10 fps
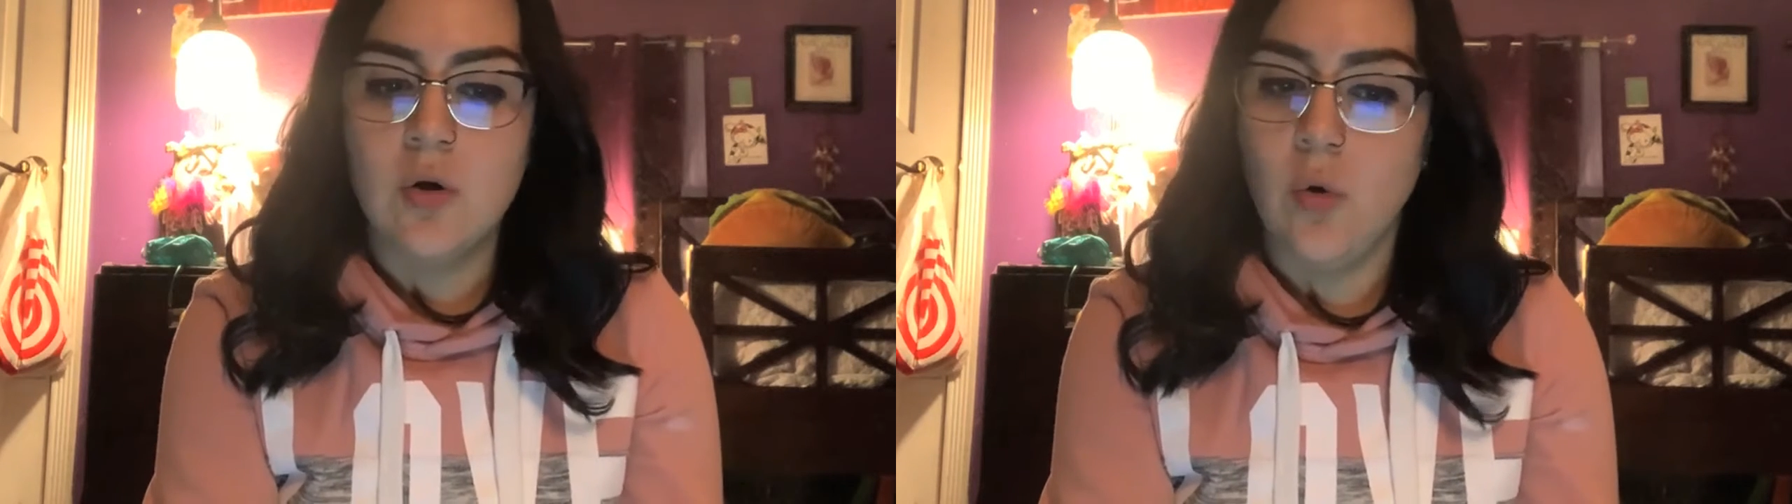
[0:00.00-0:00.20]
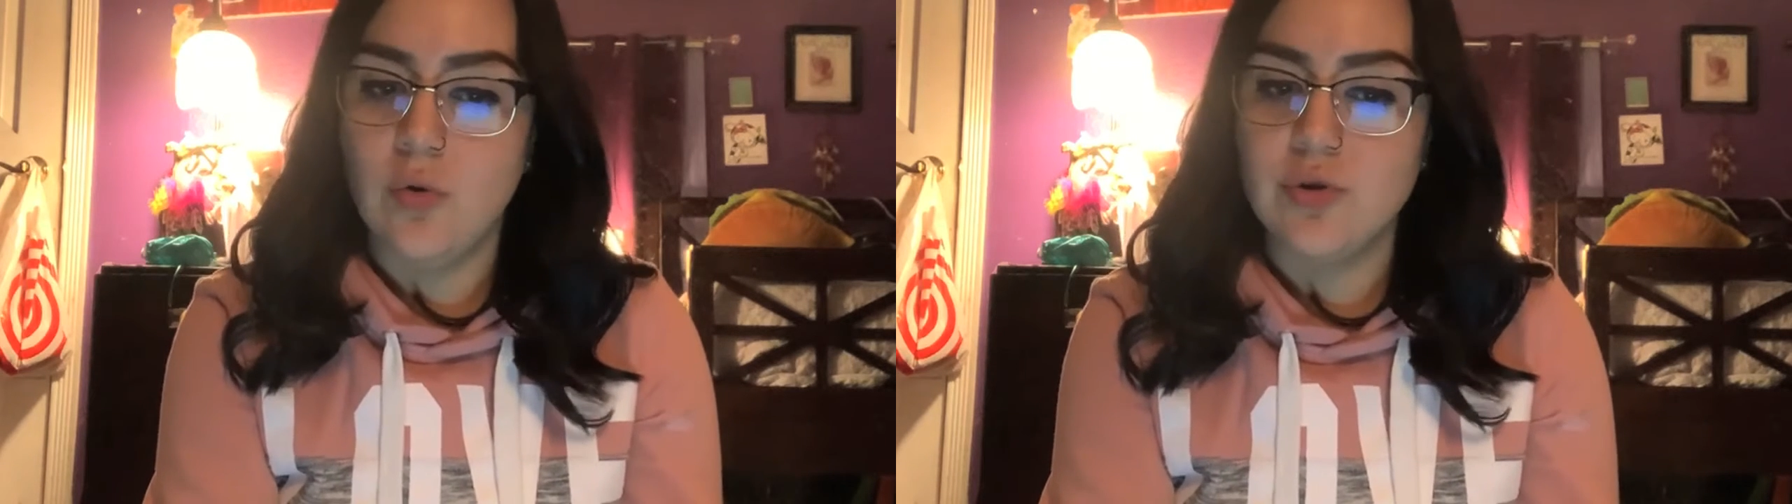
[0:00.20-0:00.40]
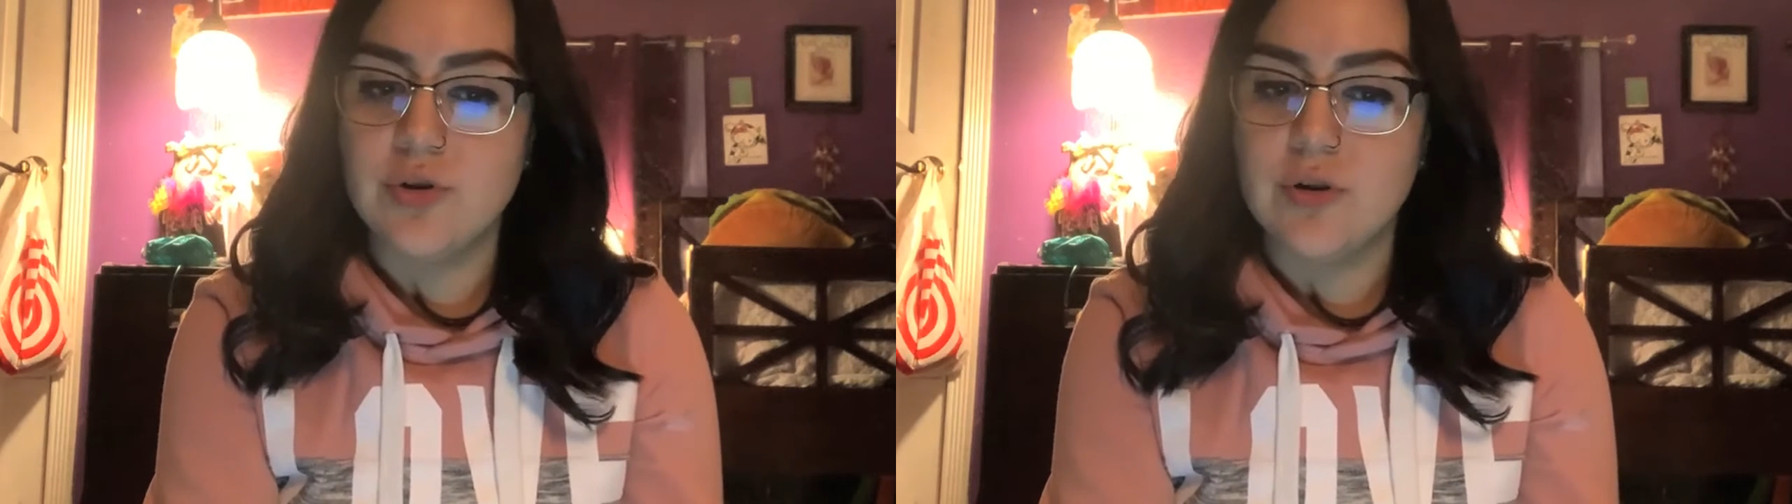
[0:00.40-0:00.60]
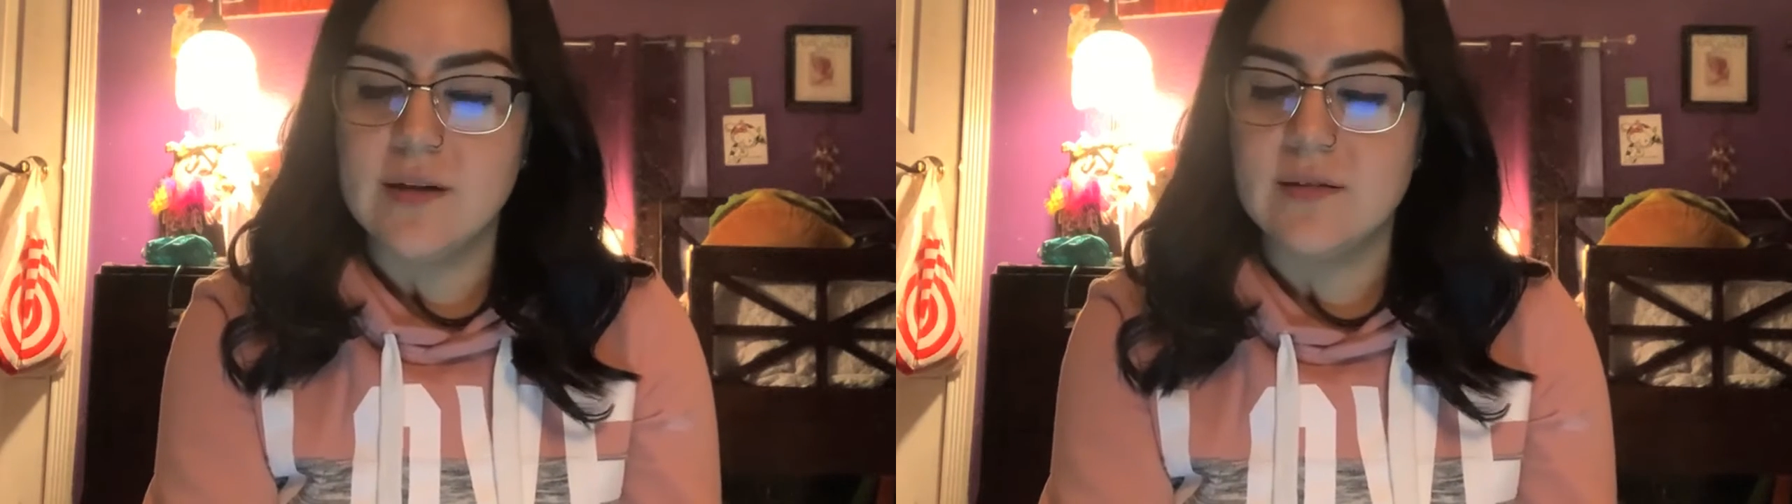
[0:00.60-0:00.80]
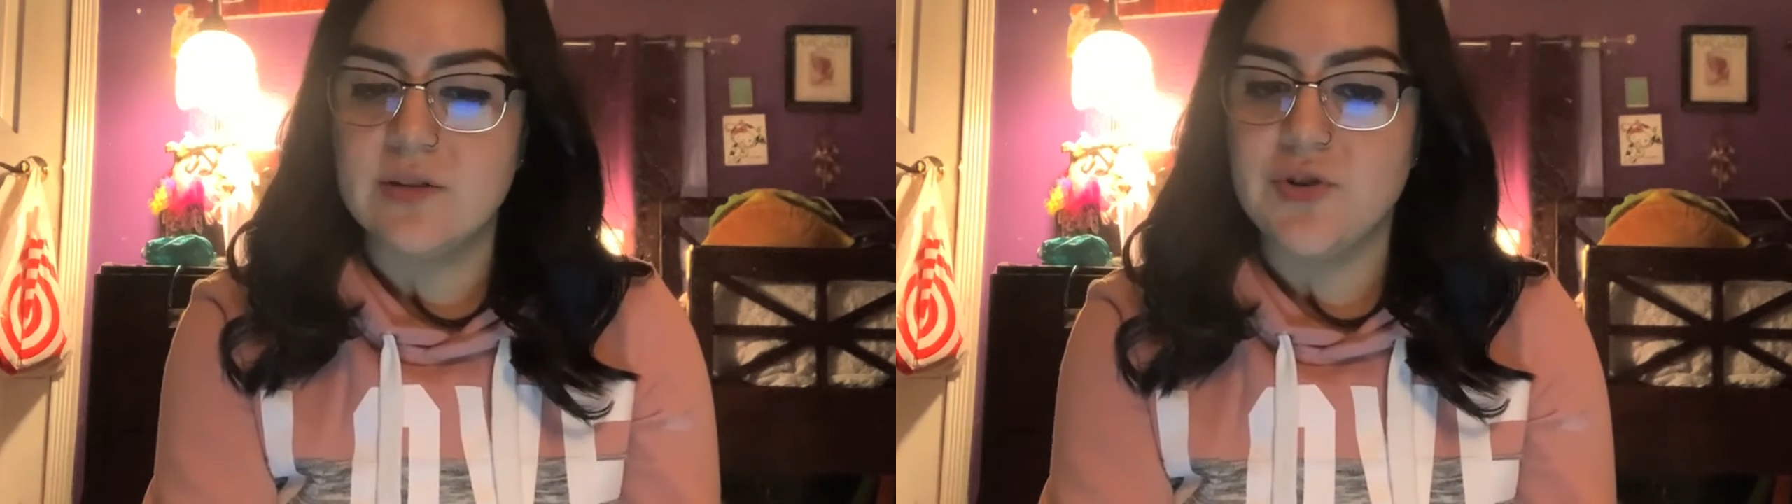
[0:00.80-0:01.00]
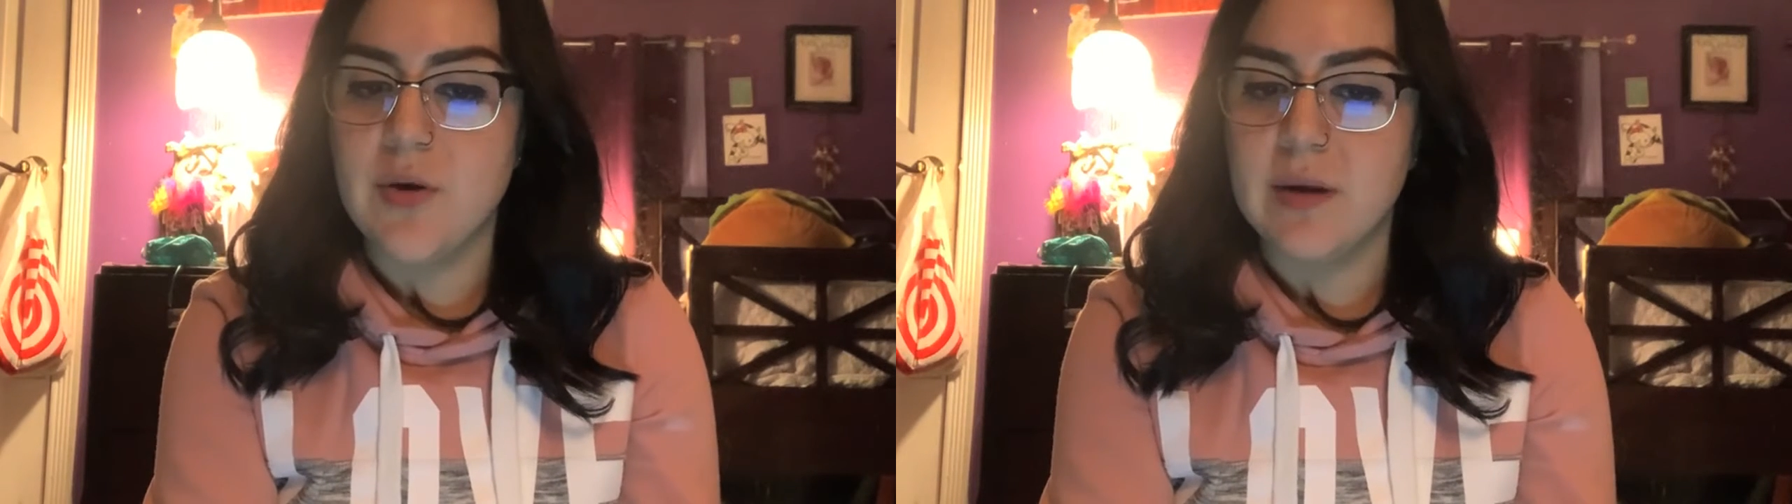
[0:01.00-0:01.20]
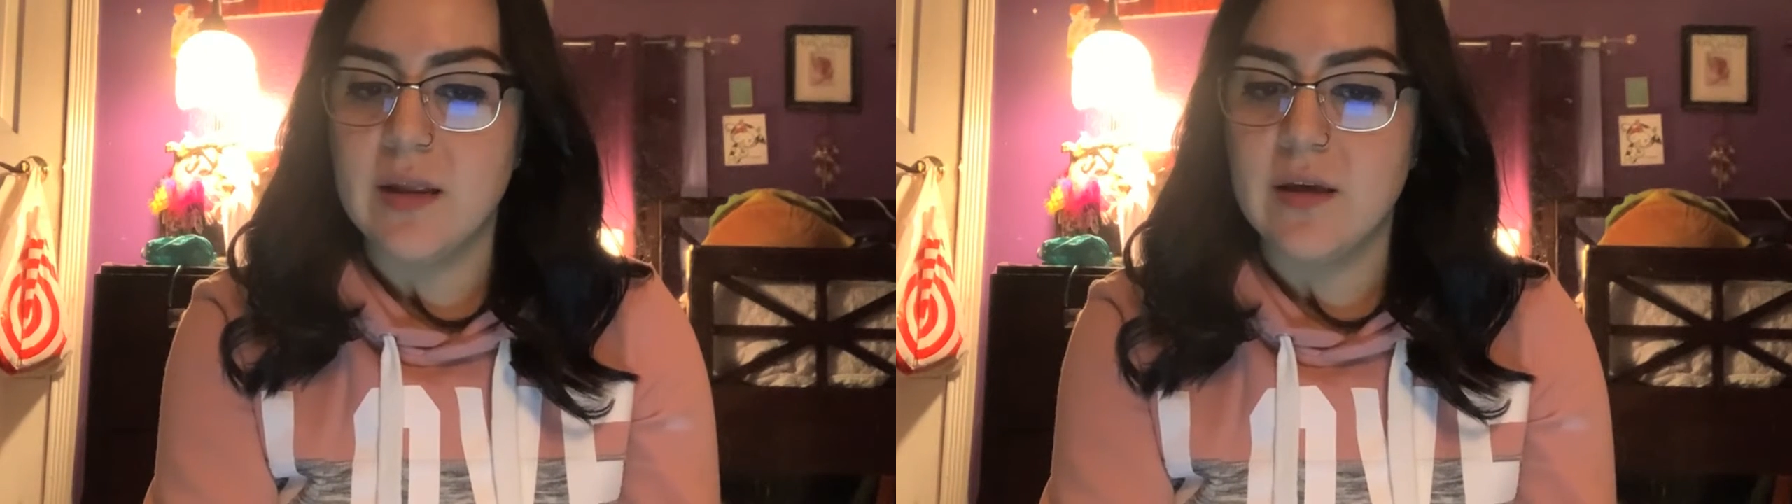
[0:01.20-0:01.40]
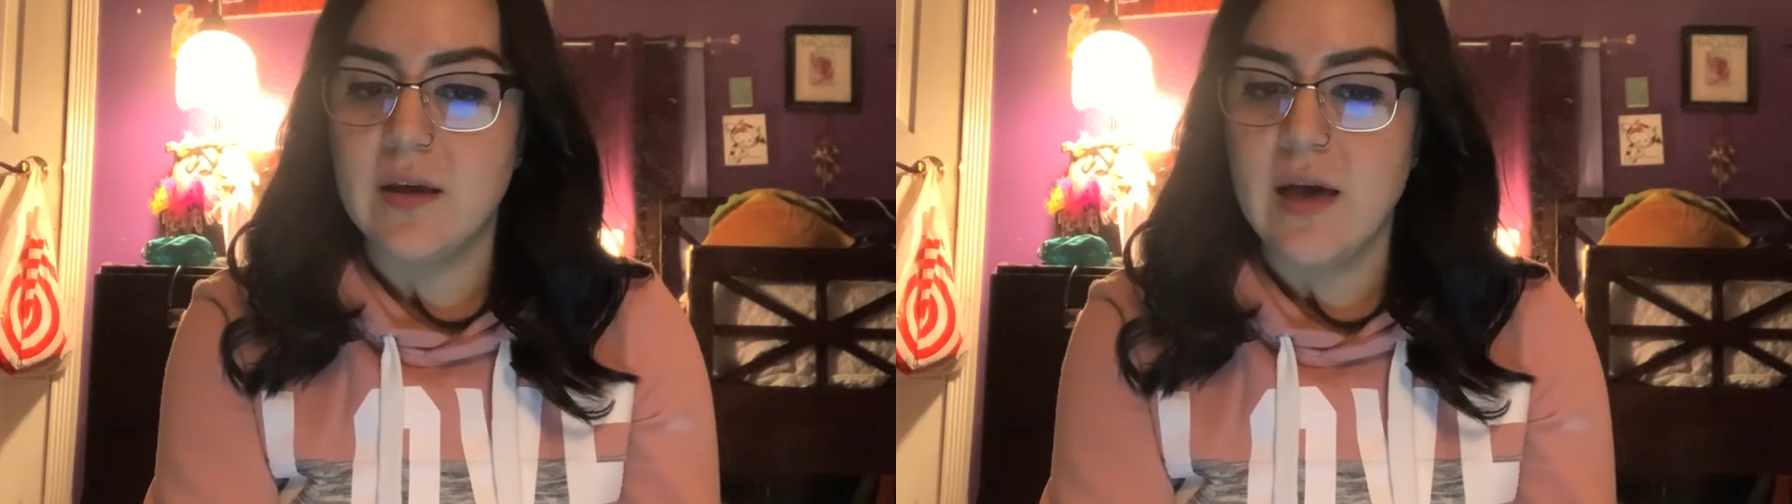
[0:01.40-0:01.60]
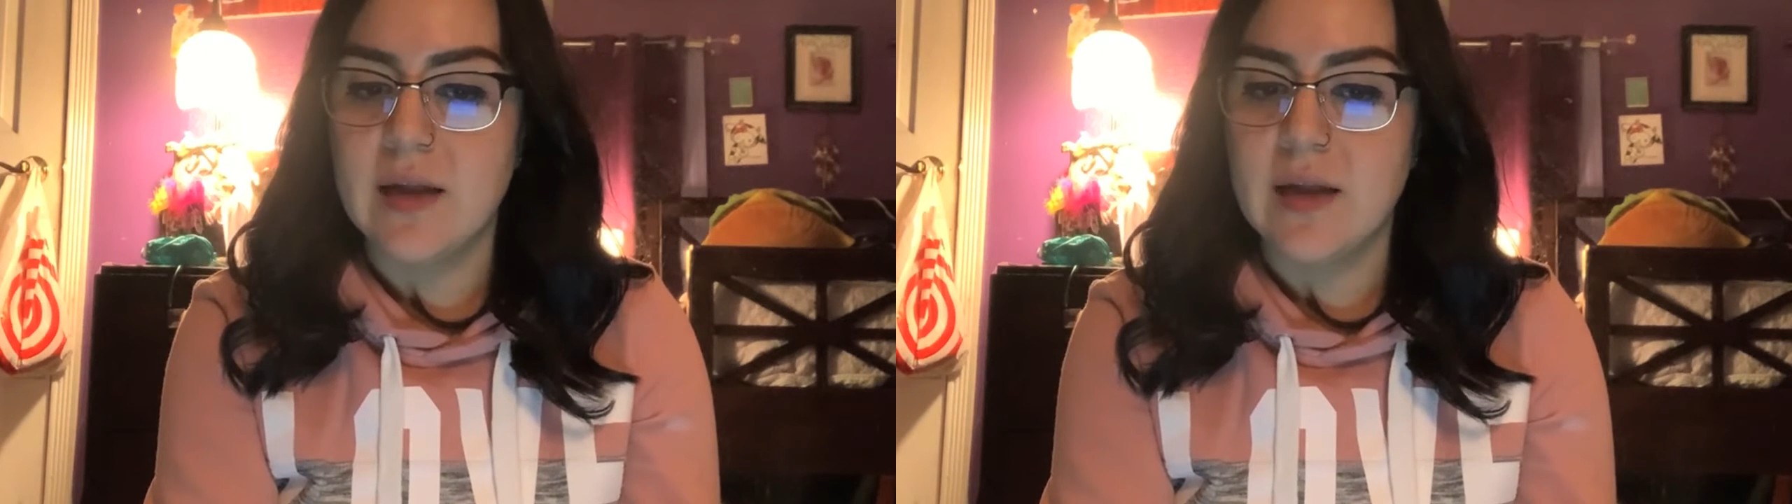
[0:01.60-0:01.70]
culture as a determinant